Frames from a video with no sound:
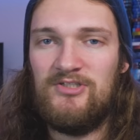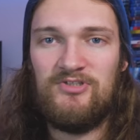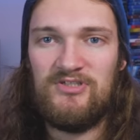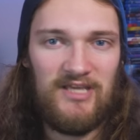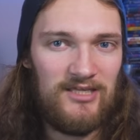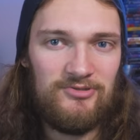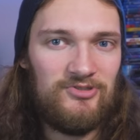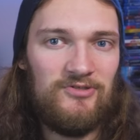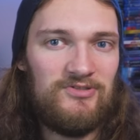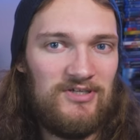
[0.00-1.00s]
you're just
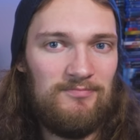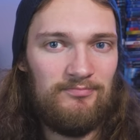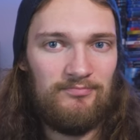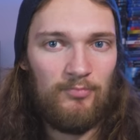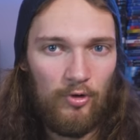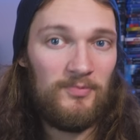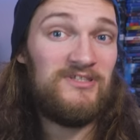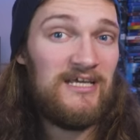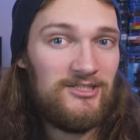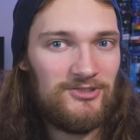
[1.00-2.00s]
introducing more
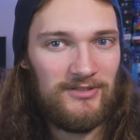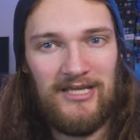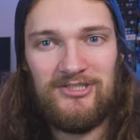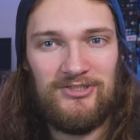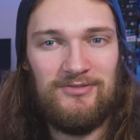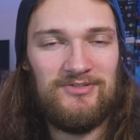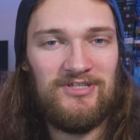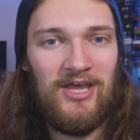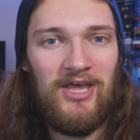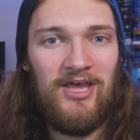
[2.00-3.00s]
potential issues,
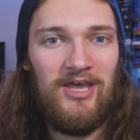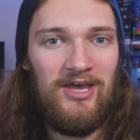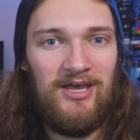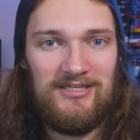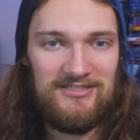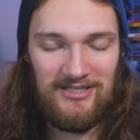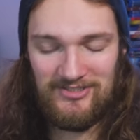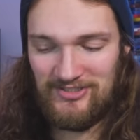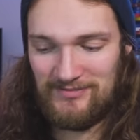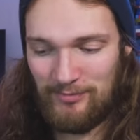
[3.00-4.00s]
Uh,
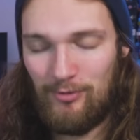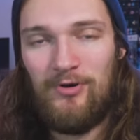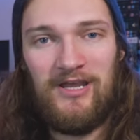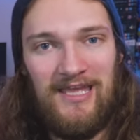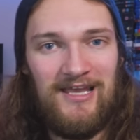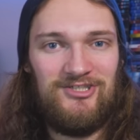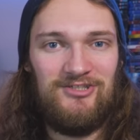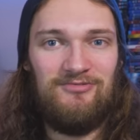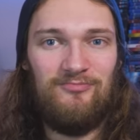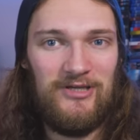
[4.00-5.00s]
such as poor
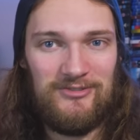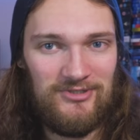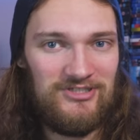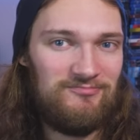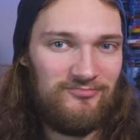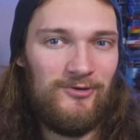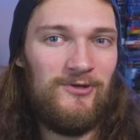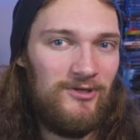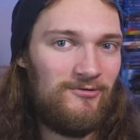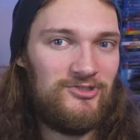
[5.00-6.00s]
connection, which will just
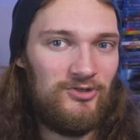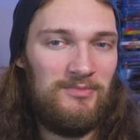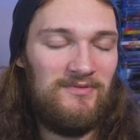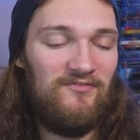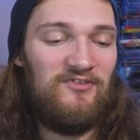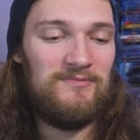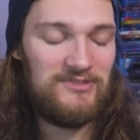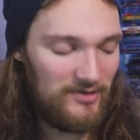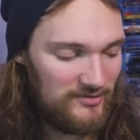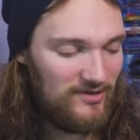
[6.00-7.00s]
ruin your enjoyment of the film.
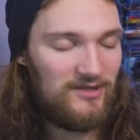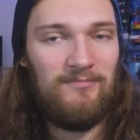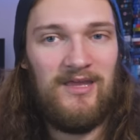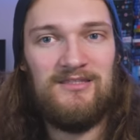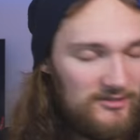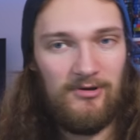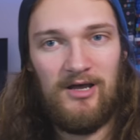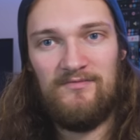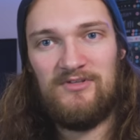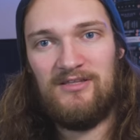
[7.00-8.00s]
So I'd recommend doing what
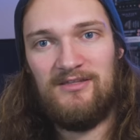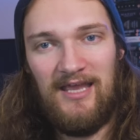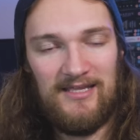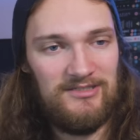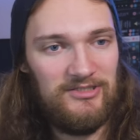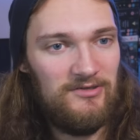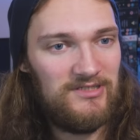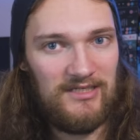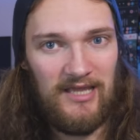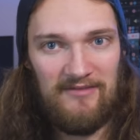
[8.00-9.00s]
I've done and
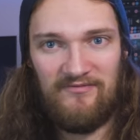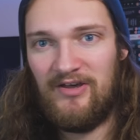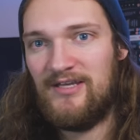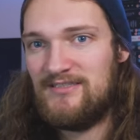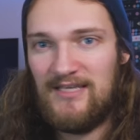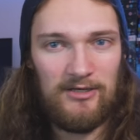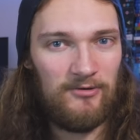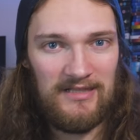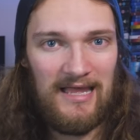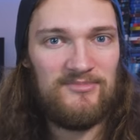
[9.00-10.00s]
using a Fire Stick
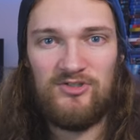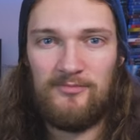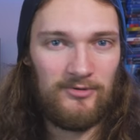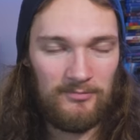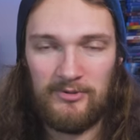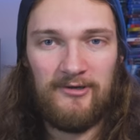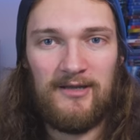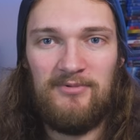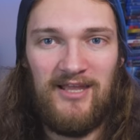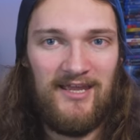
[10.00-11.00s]
or a laptop or a
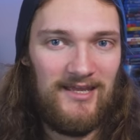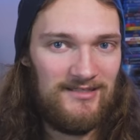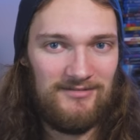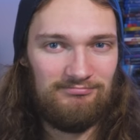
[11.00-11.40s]
Blu-ray player.